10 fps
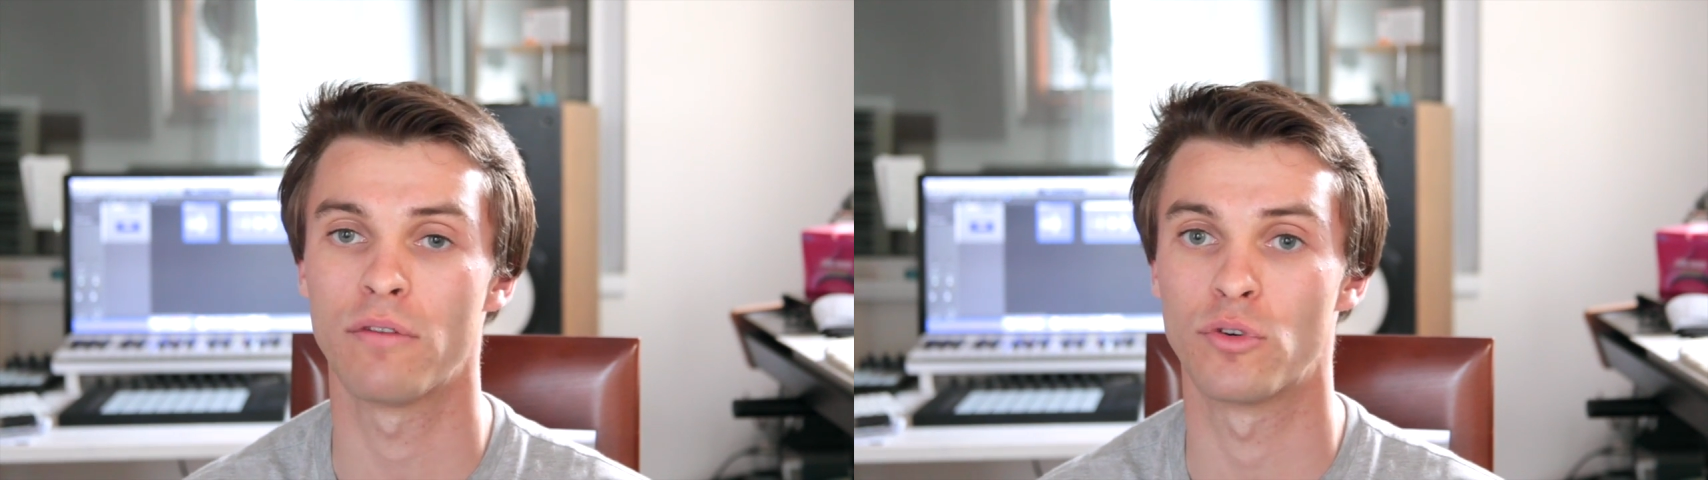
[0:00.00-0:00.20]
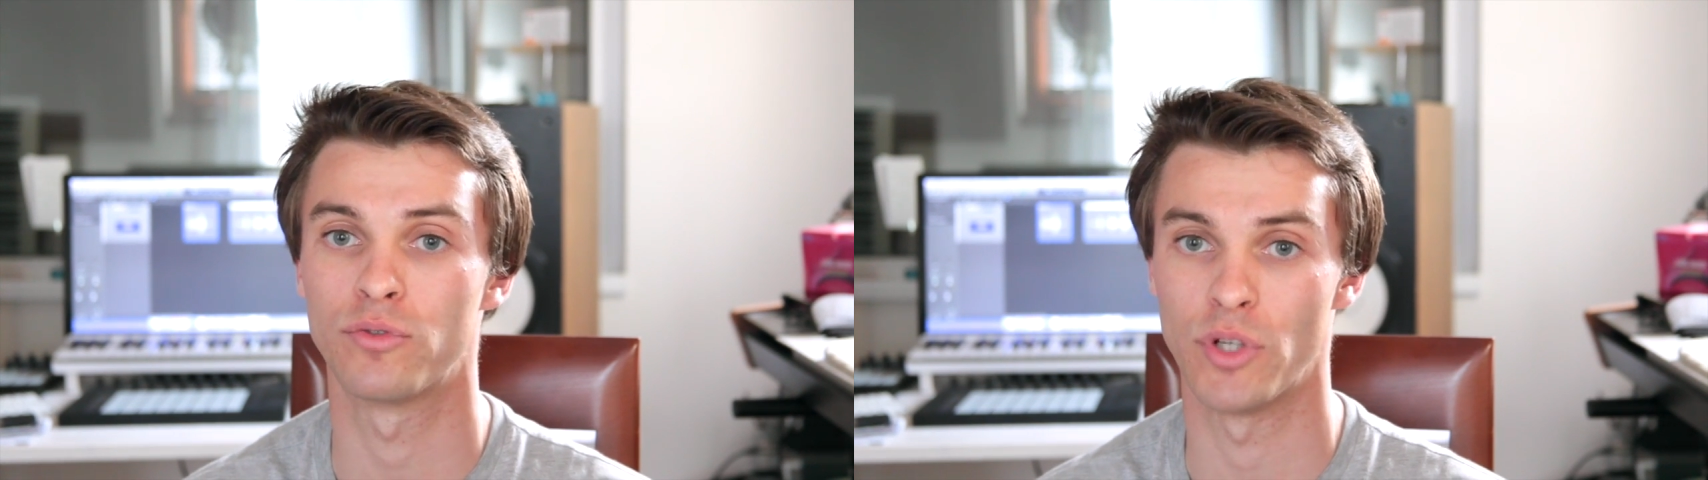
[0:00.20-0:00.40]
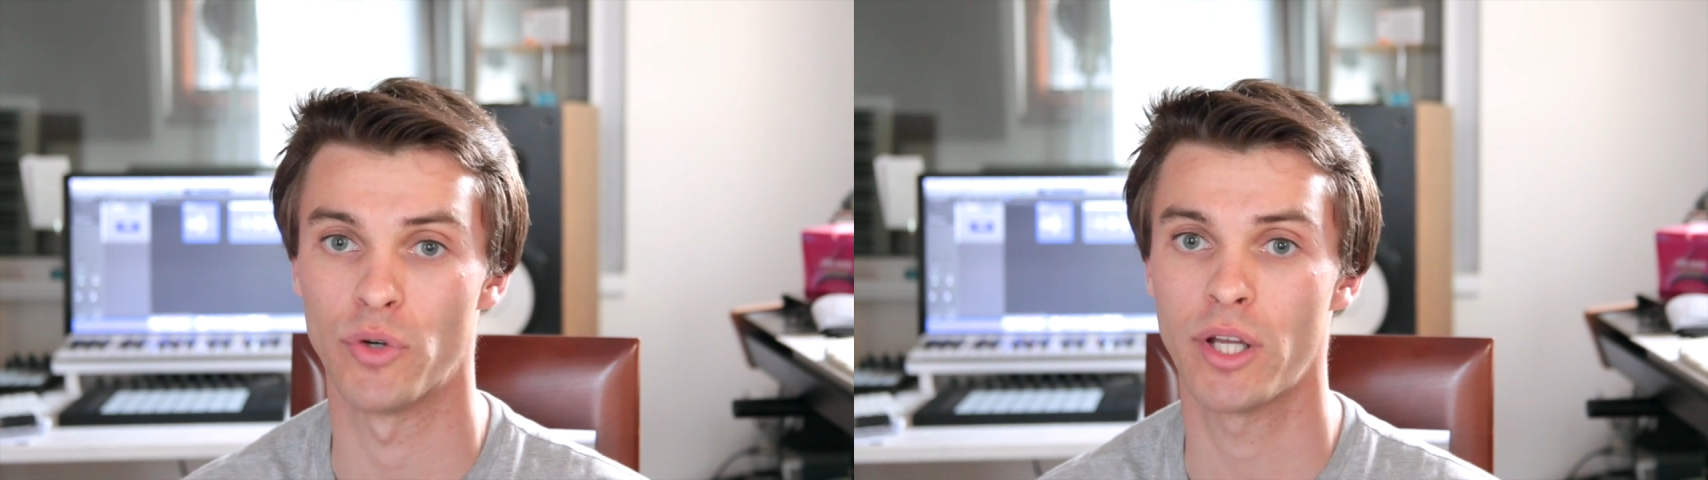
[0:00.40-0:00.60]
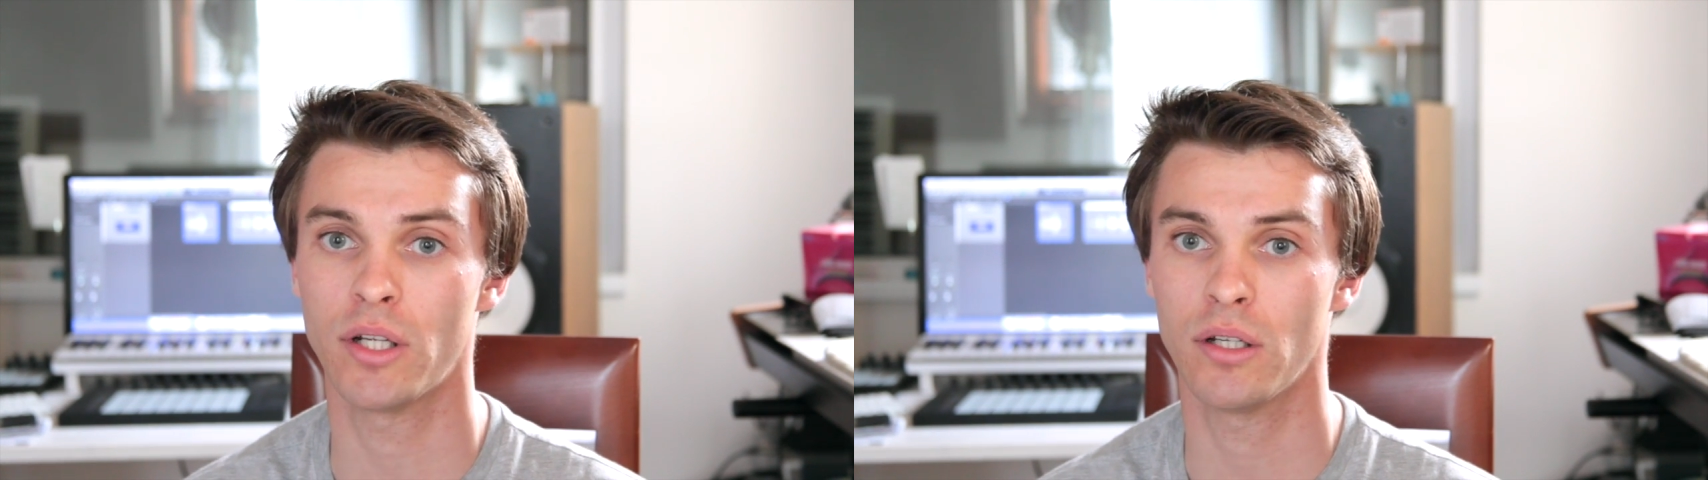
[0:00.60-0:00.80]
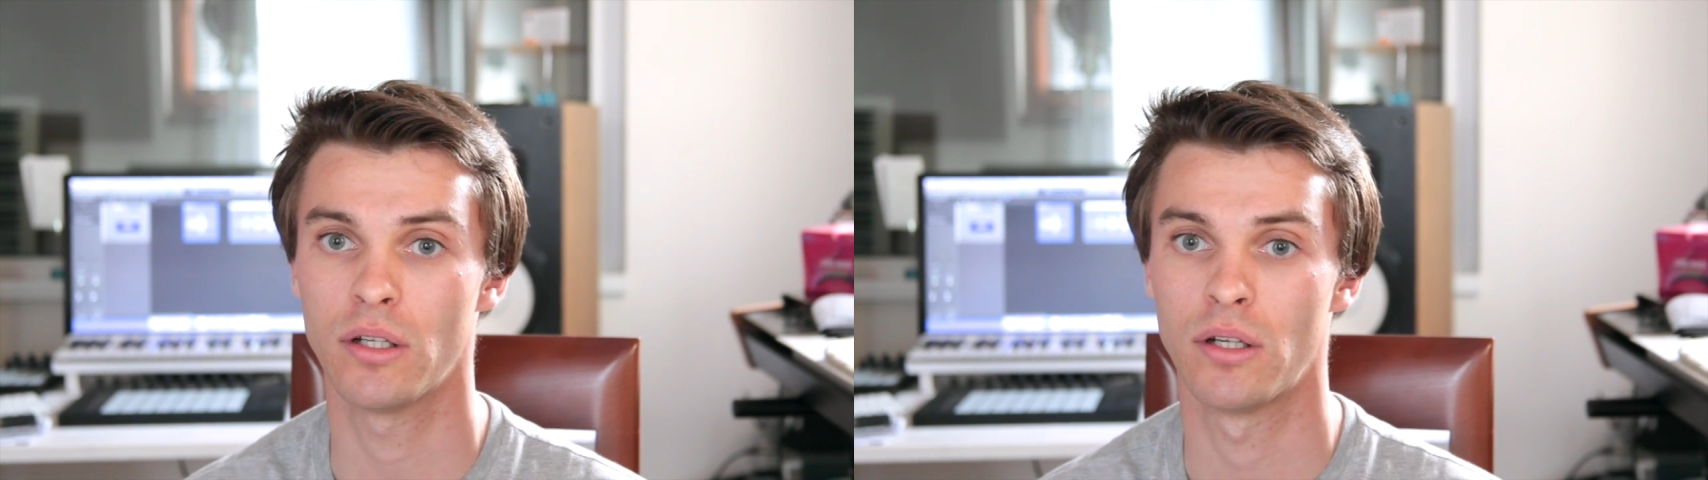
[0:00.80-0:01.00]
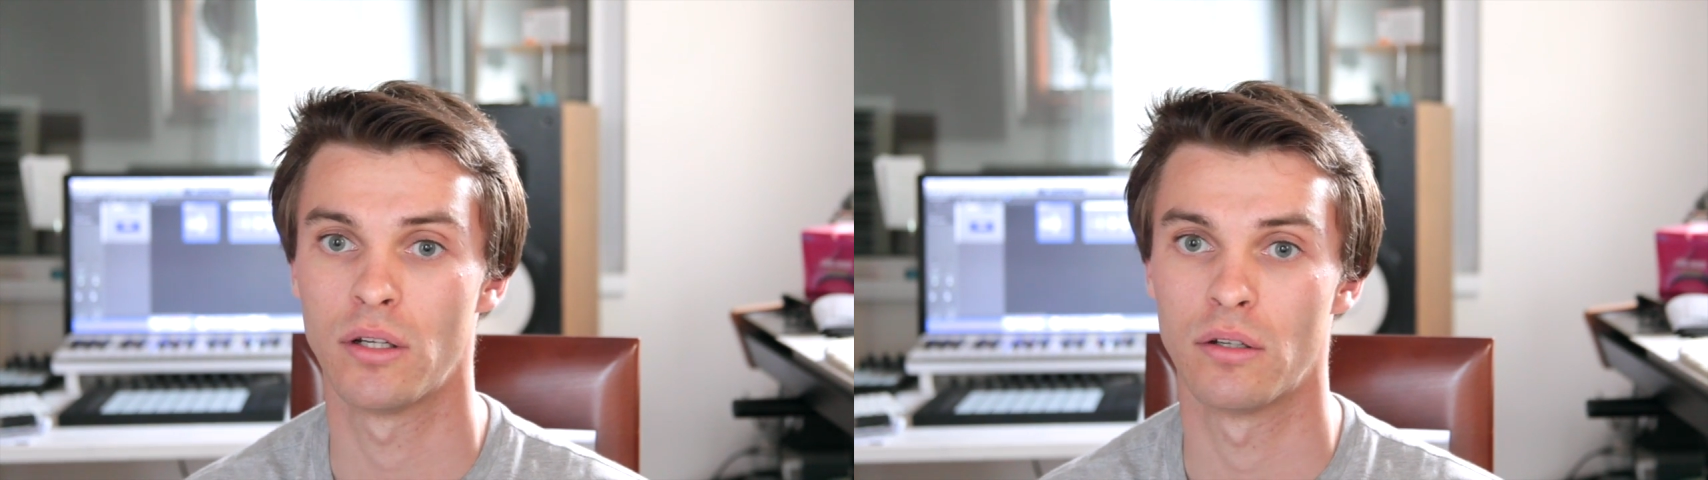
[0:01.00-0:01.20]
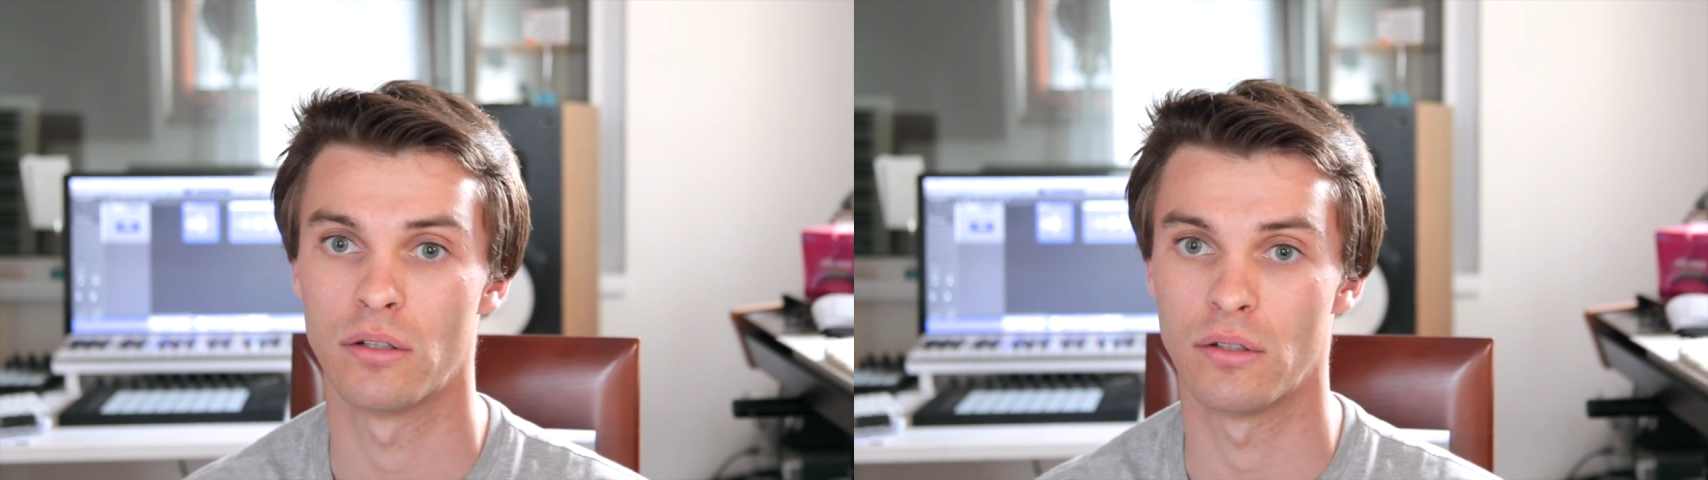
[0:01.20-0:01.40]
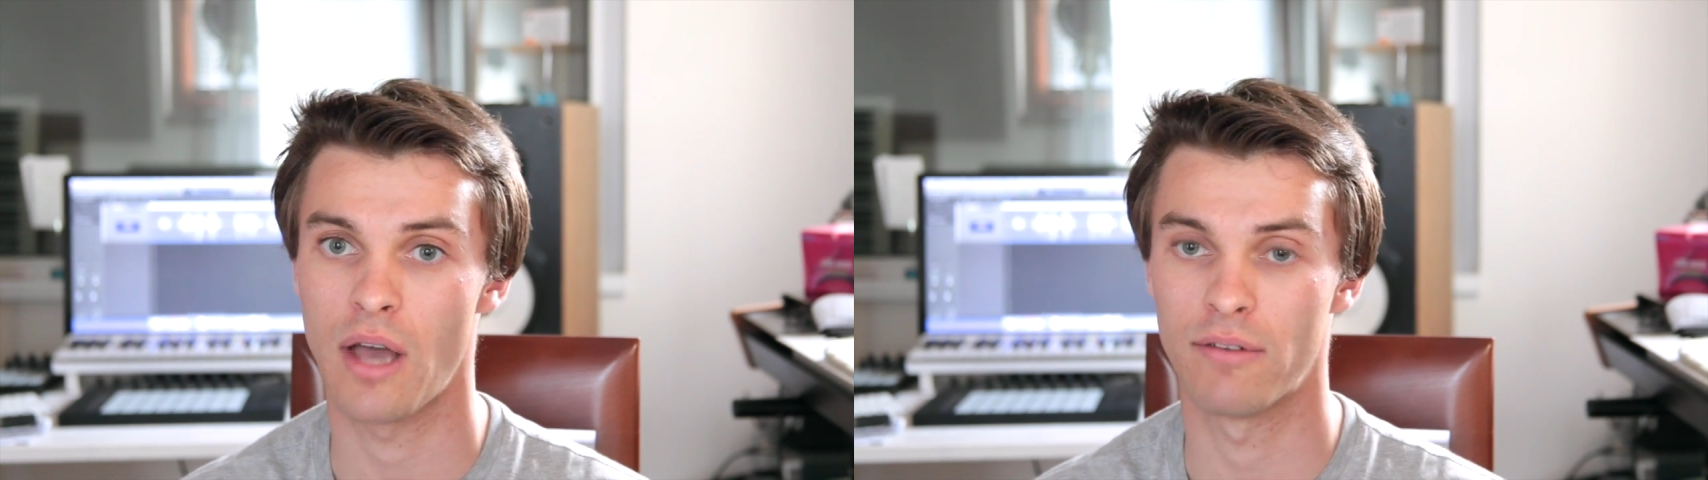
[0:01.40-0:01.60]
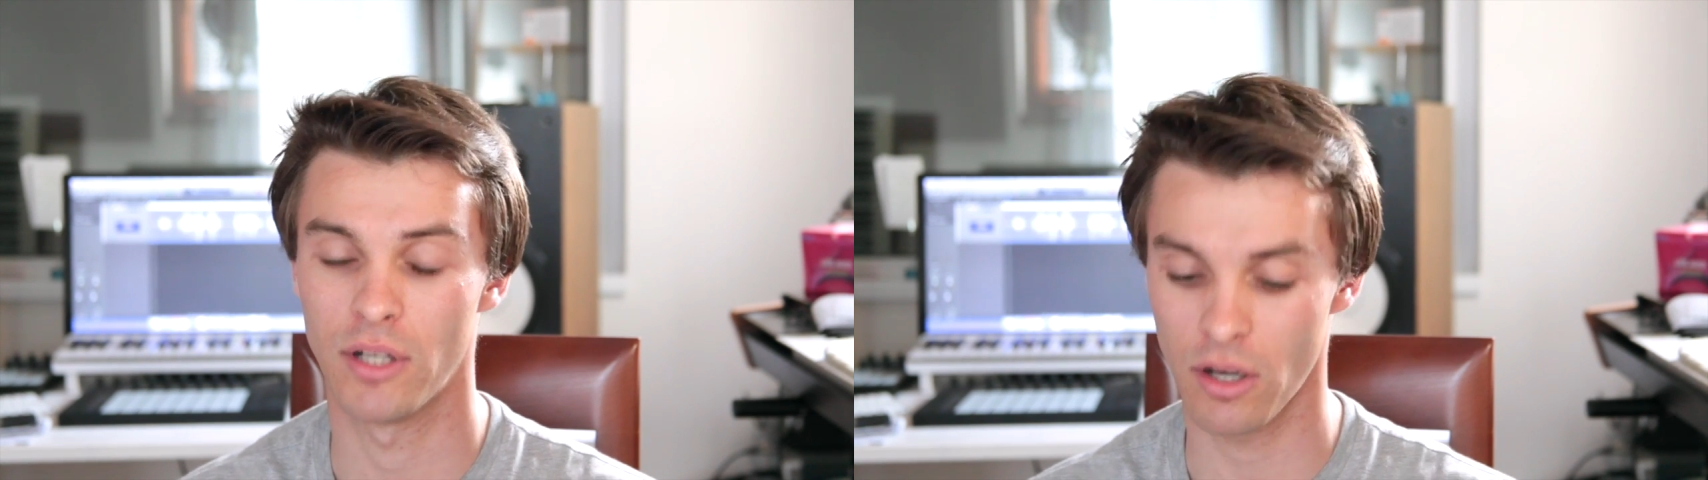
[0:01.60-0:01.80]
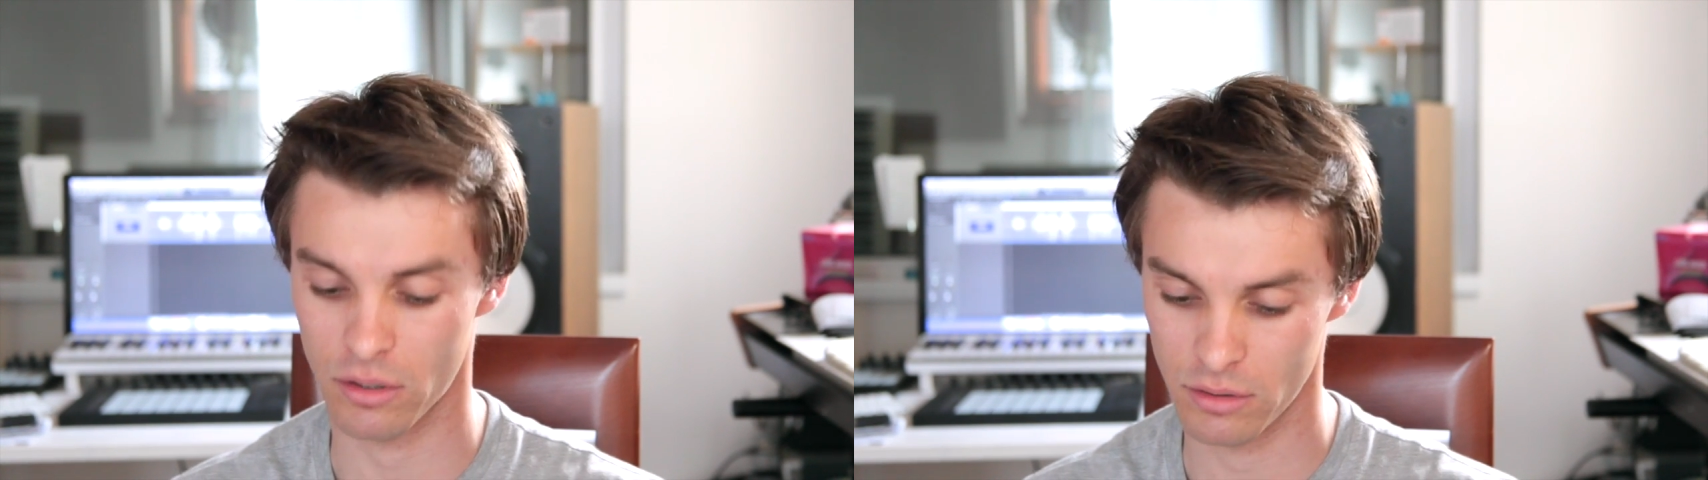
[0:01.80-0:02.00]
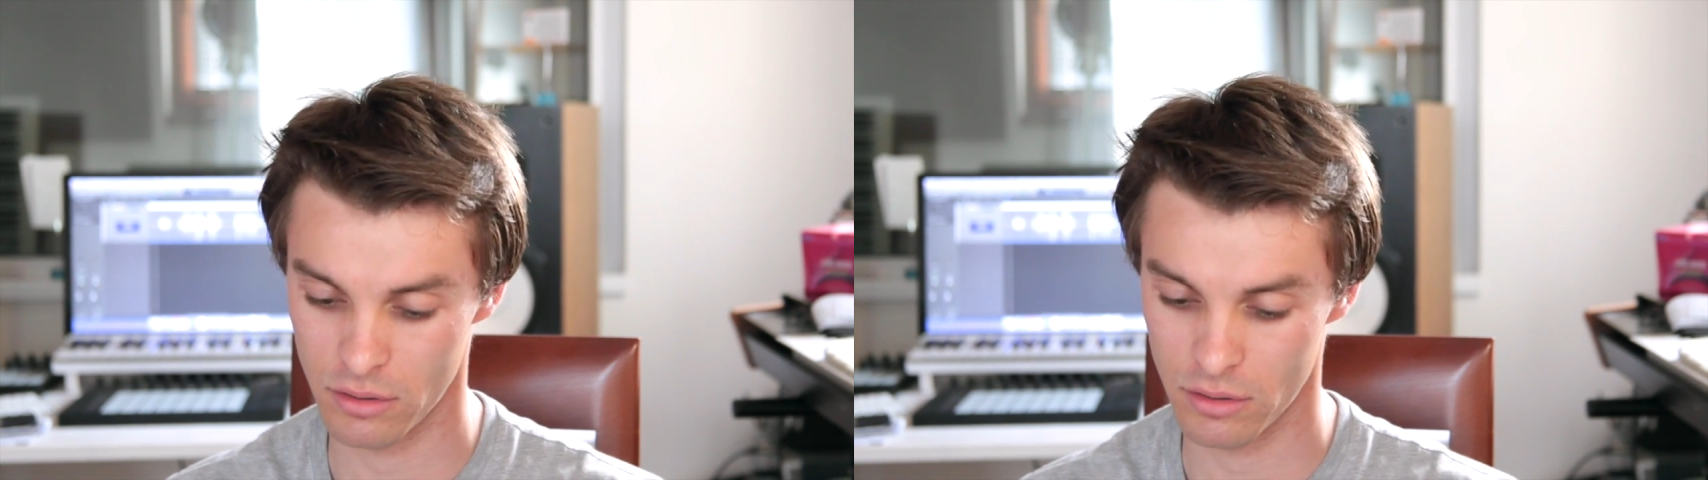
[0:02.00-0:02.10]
for flirting. You have a look.